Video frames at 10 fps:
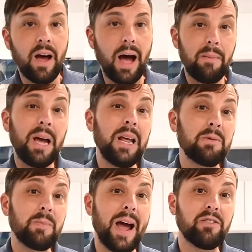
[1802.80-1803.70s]
Uh, my name
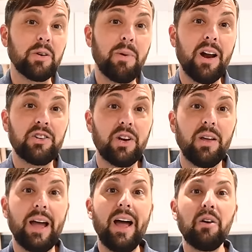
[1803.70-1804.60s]
is Patrick
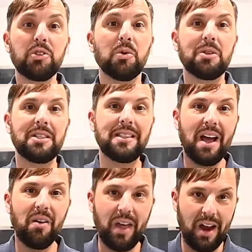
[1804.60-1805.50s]
Botticelli. I also
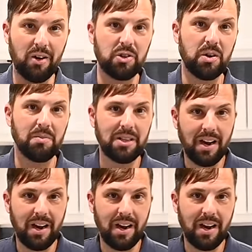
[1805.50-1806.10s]
sell the Airstreams